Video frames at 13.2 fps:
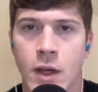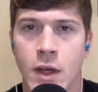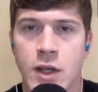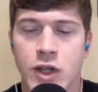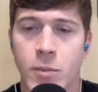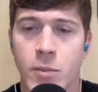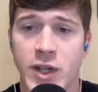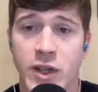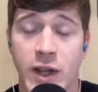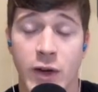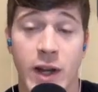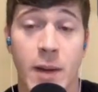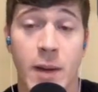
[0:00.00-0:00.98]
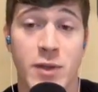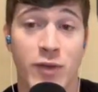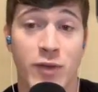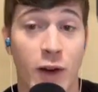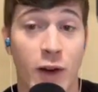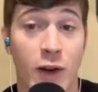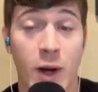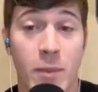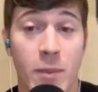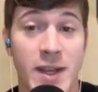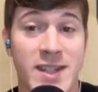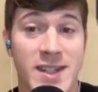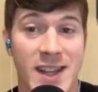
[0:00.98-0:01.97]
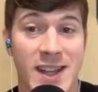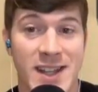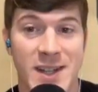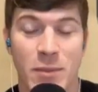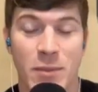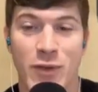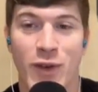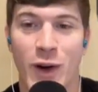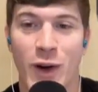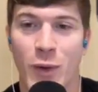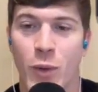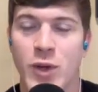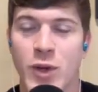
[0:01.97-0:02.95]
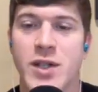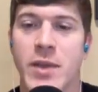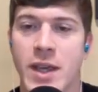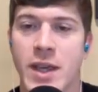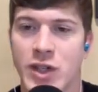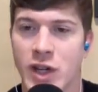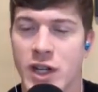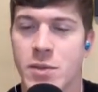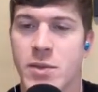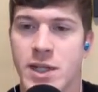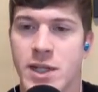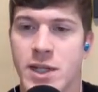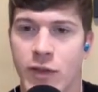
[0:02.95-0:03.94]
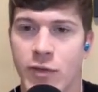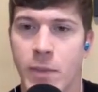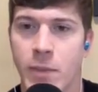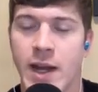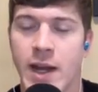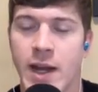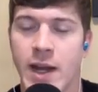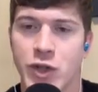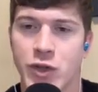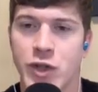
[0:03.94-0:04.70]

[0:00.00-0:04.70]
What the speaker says: So you mentioned that your game's evolved quite a bit since the last time you fought her. What are some of the adjustments that you've made, and how has your